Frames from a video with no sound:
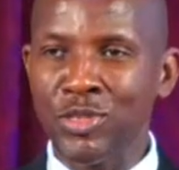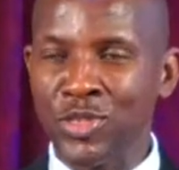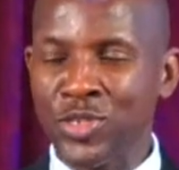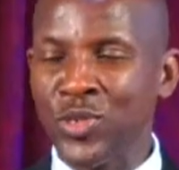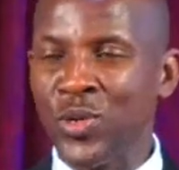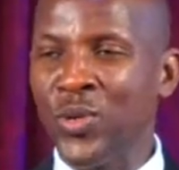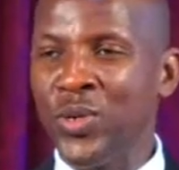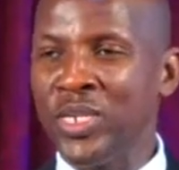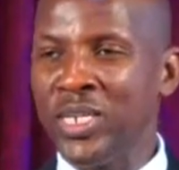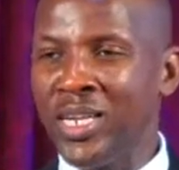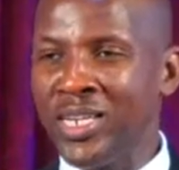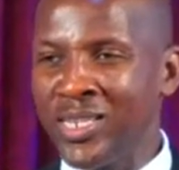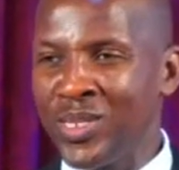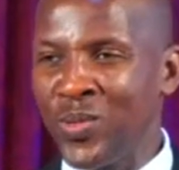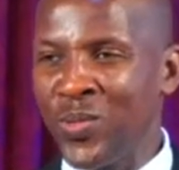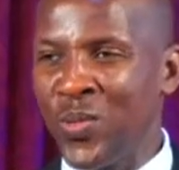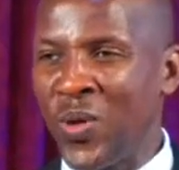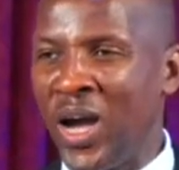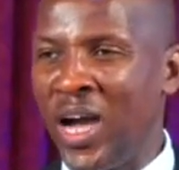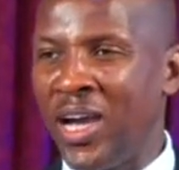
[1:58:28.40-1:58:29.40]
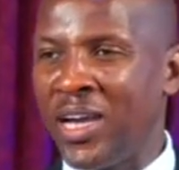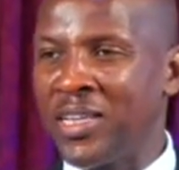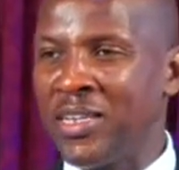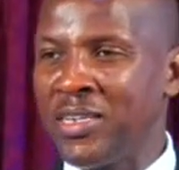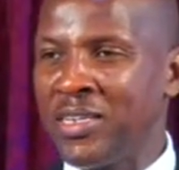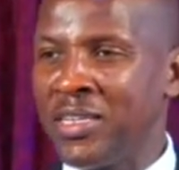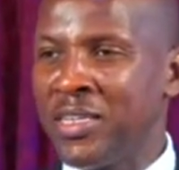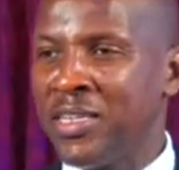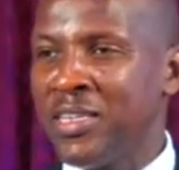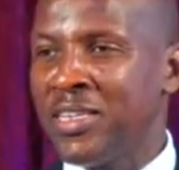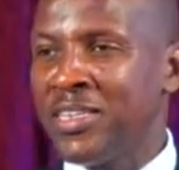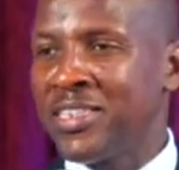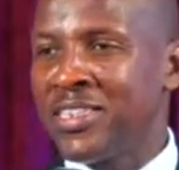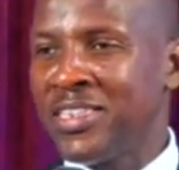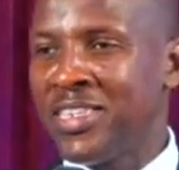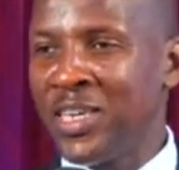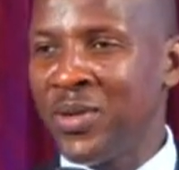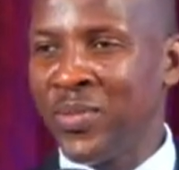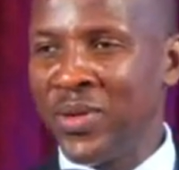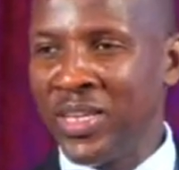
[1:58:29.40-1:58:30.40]
so in a little while,
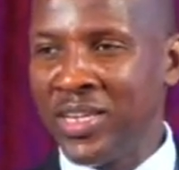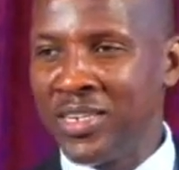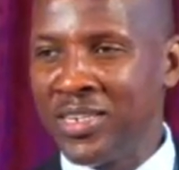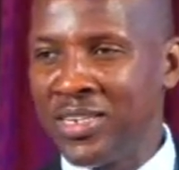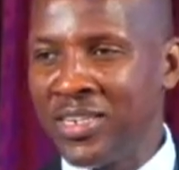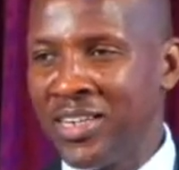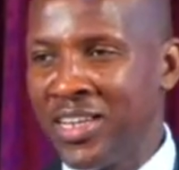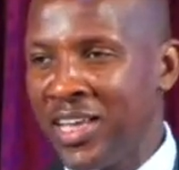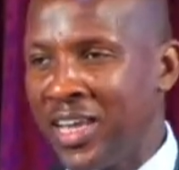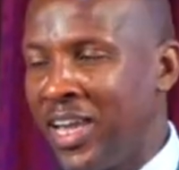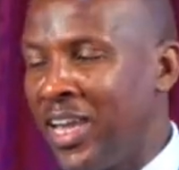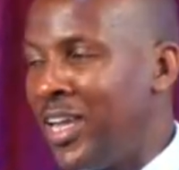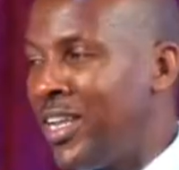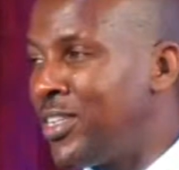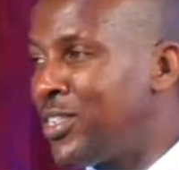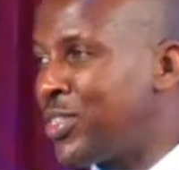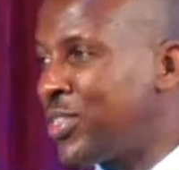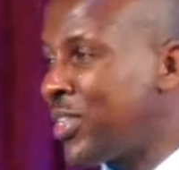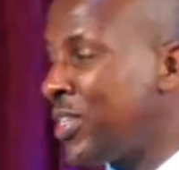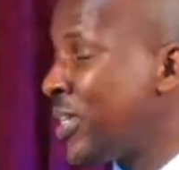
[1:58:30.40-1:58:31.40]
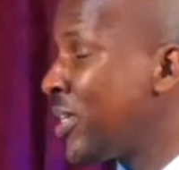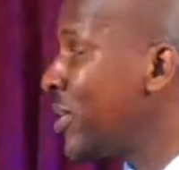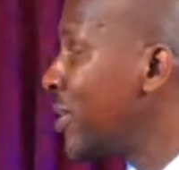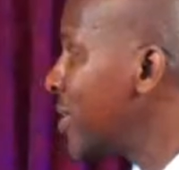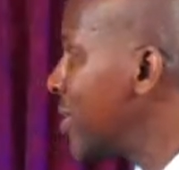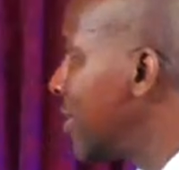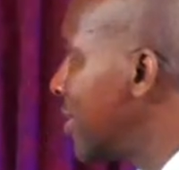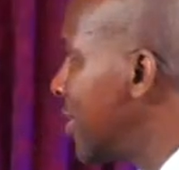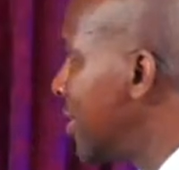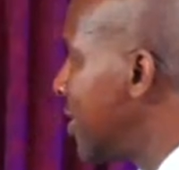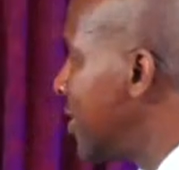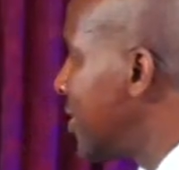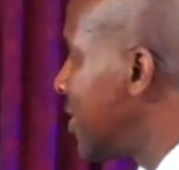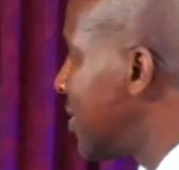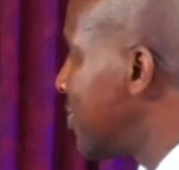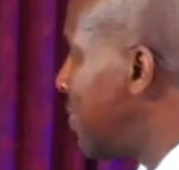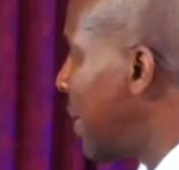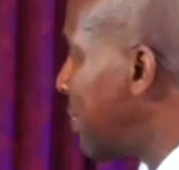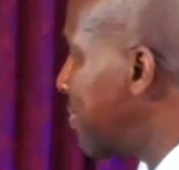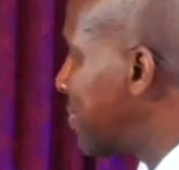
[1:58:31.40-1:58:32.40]
he will enter
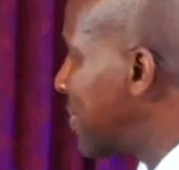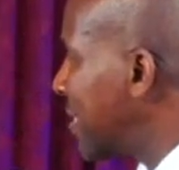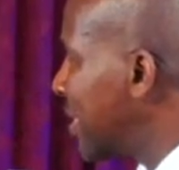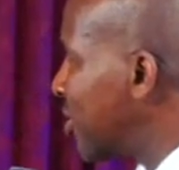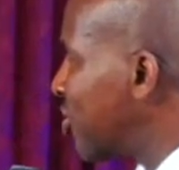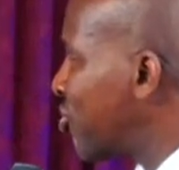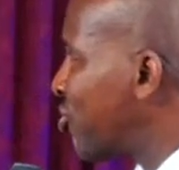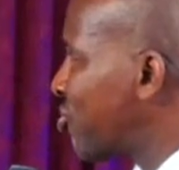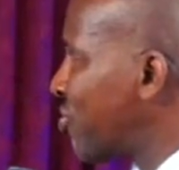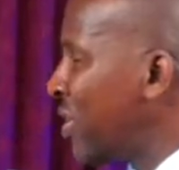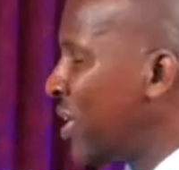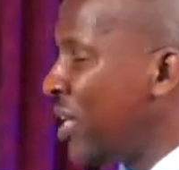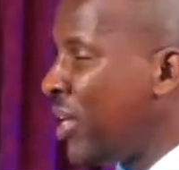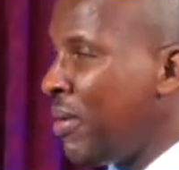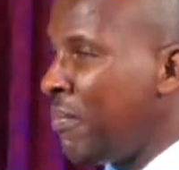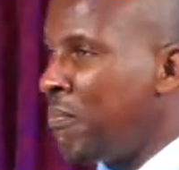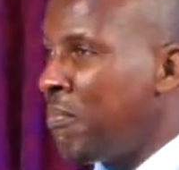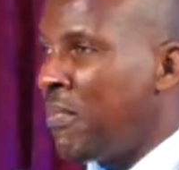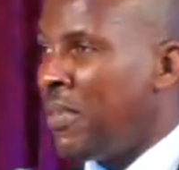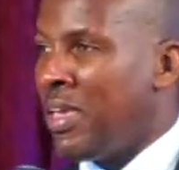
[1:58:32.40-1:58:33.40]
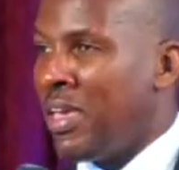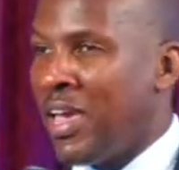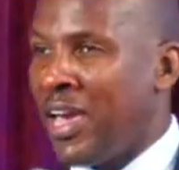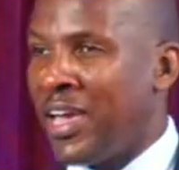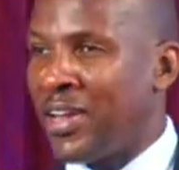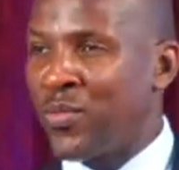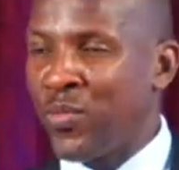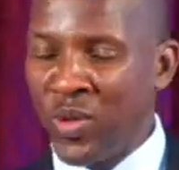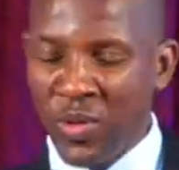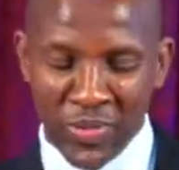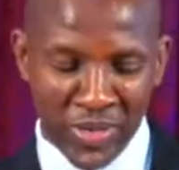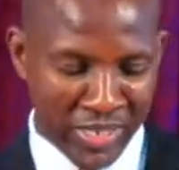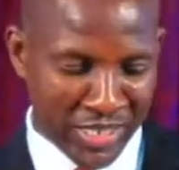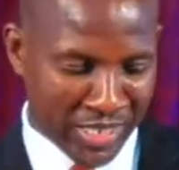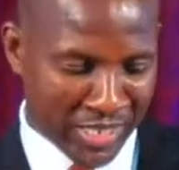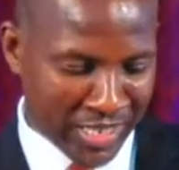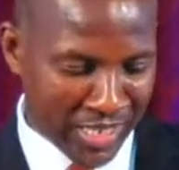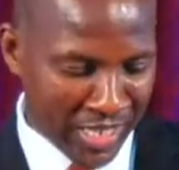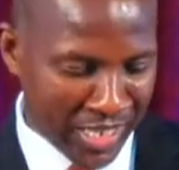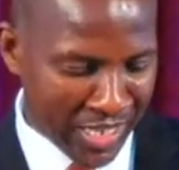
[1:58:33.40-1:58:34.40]
the baptistry, and we will
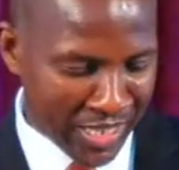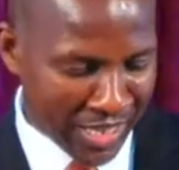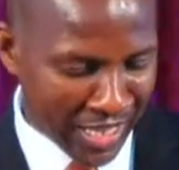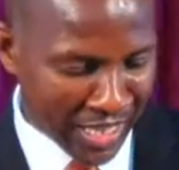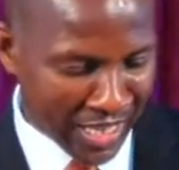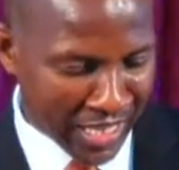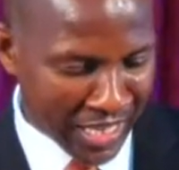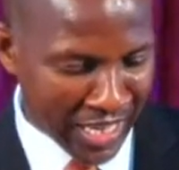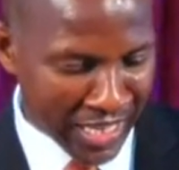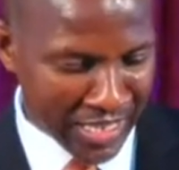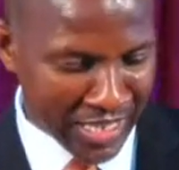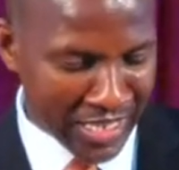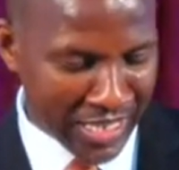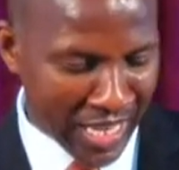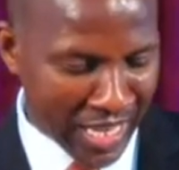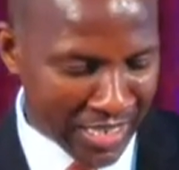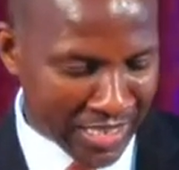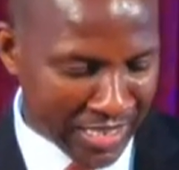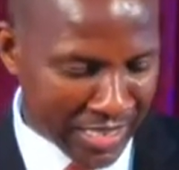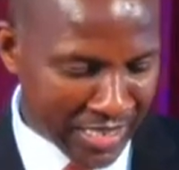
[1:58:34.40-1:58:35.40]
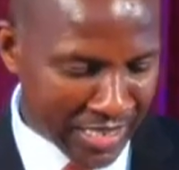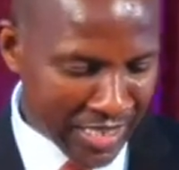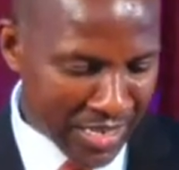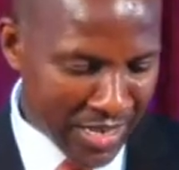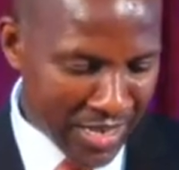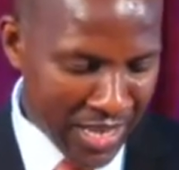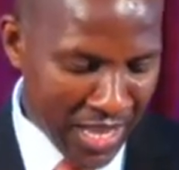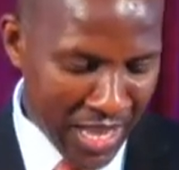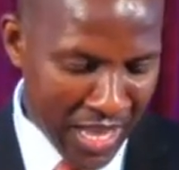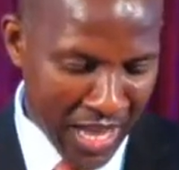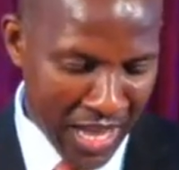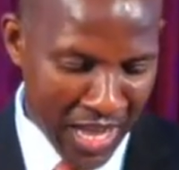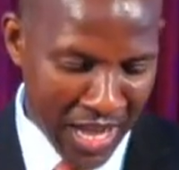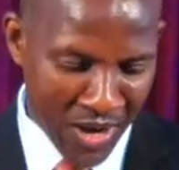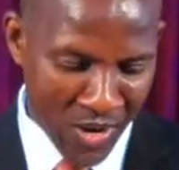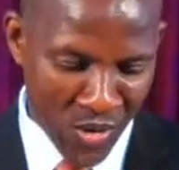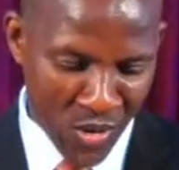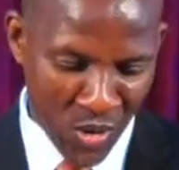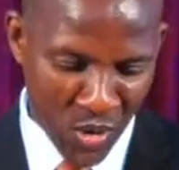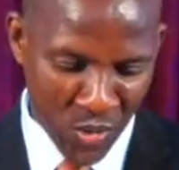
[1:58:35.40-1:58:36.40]
see the candidates
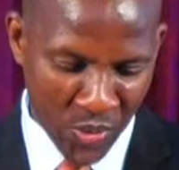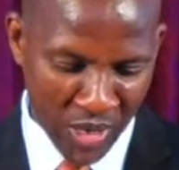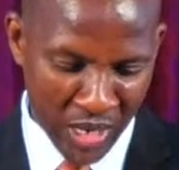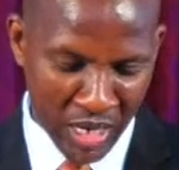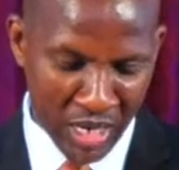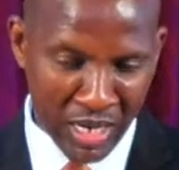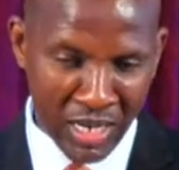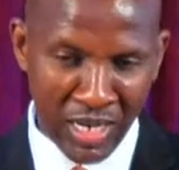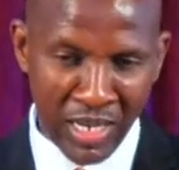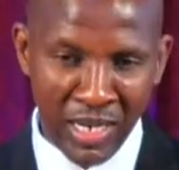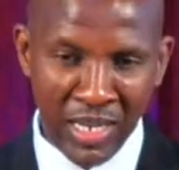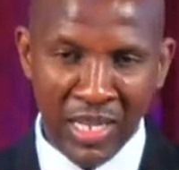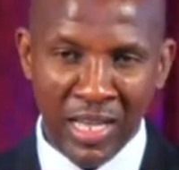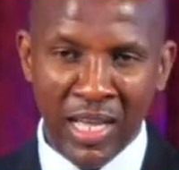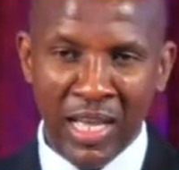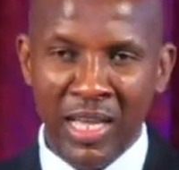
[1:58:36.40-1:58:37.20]
who will,